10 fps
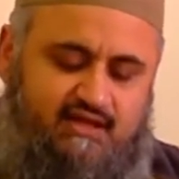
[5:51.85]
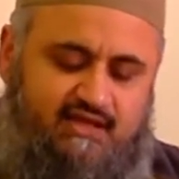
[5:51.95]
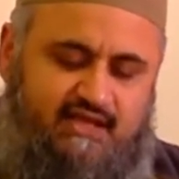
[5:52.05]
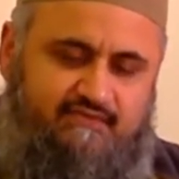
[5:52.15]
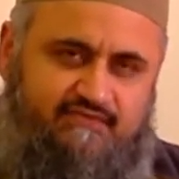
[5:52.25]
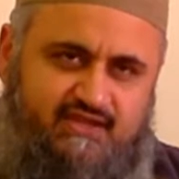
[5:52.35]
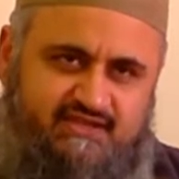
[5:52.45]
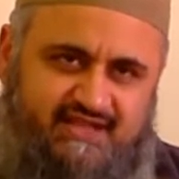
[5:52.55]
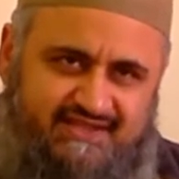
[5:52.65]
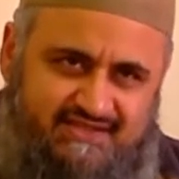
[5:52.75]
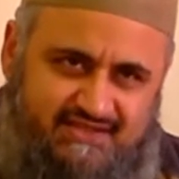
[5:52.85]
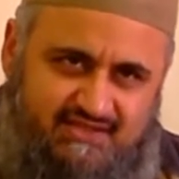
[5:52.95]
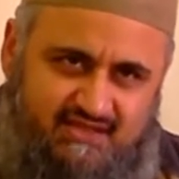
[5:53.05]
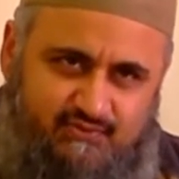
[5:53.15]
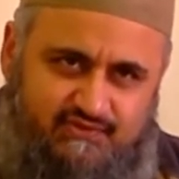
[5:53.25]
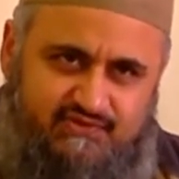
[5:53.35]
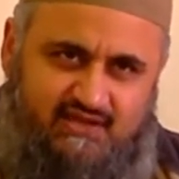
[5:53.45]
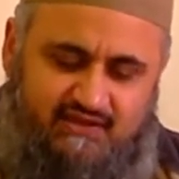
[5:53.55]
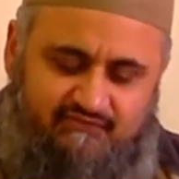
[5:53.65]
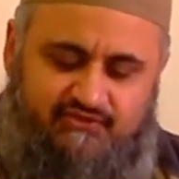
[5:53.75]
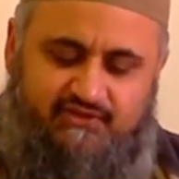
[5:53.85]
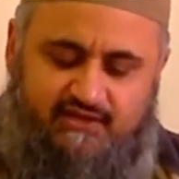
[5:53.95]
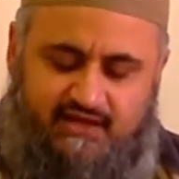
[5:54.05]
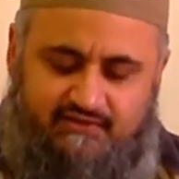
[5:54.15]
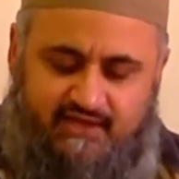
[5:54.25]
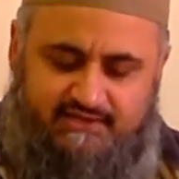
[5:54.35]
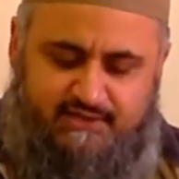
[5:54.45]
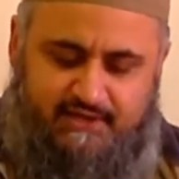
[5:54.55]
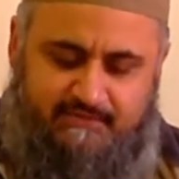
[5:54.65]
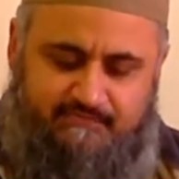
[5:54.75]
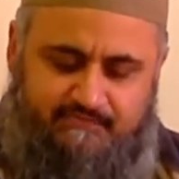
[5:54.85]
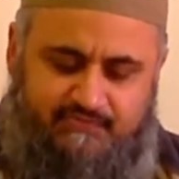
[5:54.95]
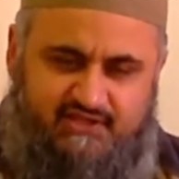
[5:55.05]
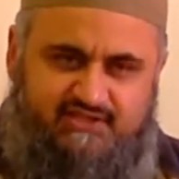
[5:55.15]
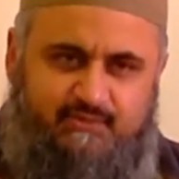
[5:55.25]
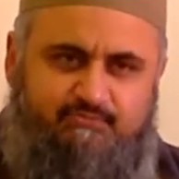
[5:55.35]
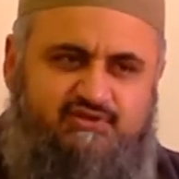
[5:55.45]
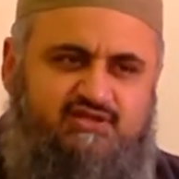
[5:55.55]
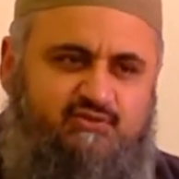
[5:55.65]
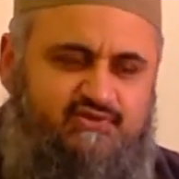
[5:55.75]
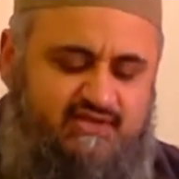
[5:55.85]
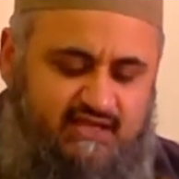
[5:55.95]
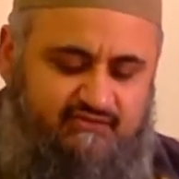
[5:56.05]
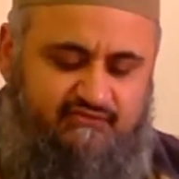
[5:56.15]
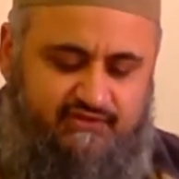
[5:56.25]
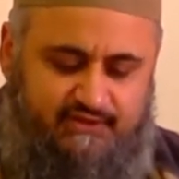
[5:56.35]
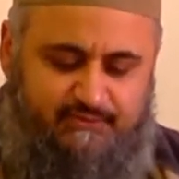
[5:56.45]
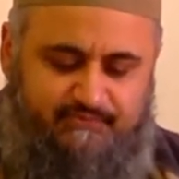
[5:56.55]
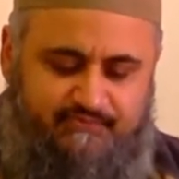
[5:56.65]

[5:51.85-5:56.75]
Even the density was infinite at that time. The temperature was infinite.